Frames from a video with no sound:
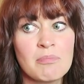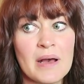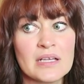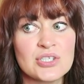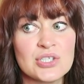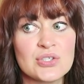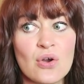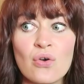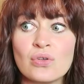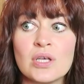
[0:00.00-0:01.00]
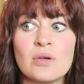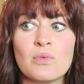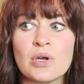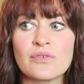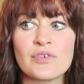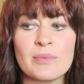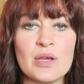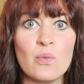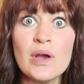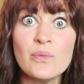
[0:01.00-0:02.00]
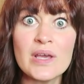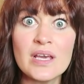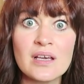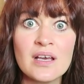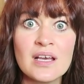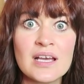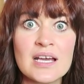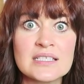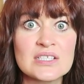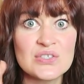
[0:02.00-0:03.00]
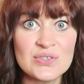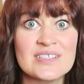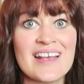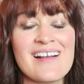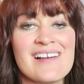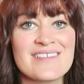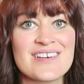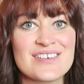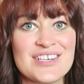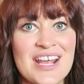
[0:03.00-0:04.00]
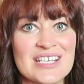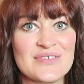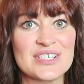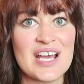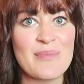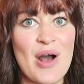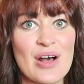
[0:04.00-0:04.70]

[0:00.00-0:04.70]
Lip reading: but she's only worked for me 1 week because as soon as I hired her, she asked for time